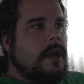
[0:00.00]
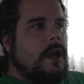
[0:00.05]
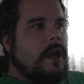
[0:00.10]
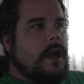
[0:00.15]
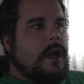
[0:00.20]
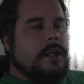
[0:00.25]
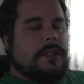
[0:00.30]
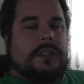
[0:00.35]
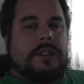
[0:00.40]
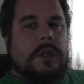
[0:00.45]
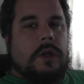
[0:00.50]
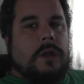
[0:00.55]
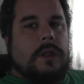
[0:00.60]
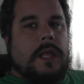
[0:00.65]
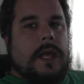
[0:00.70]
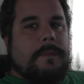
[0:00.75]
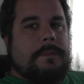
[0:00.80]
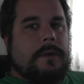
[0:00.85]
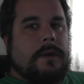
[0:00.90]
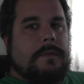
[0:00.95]
uh, Snow
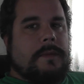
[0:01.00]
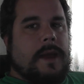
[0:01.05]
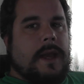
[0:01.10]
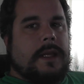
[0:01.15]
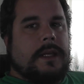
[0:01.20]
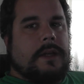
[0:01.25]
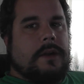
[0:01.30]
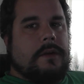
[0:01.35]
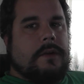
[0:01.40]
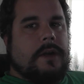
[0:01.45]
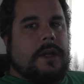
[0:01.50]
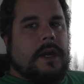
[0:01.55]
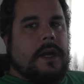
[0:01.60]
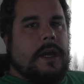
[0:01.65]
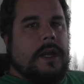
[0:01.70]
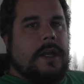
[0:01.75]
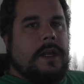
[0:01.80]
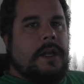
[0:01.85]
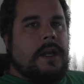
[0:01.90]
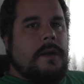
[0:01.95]
Leopard back in
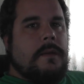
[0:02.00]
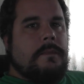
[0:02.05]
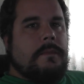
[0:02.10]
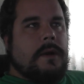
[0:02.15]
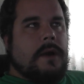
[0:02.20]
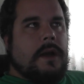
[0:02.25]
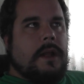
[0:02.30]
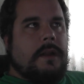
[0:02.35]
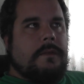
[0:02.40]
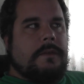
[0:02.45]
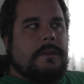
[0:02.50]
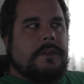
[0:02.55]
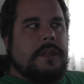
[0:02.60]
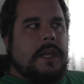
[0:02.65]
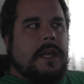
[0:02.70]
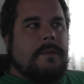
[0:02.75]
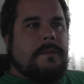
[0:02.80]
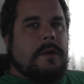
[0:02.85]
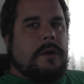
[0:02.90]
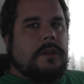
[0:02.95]
09. But if you
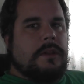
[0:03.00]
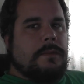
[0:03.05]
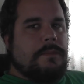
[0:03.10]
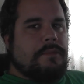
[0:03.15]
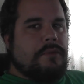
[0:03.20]
think about the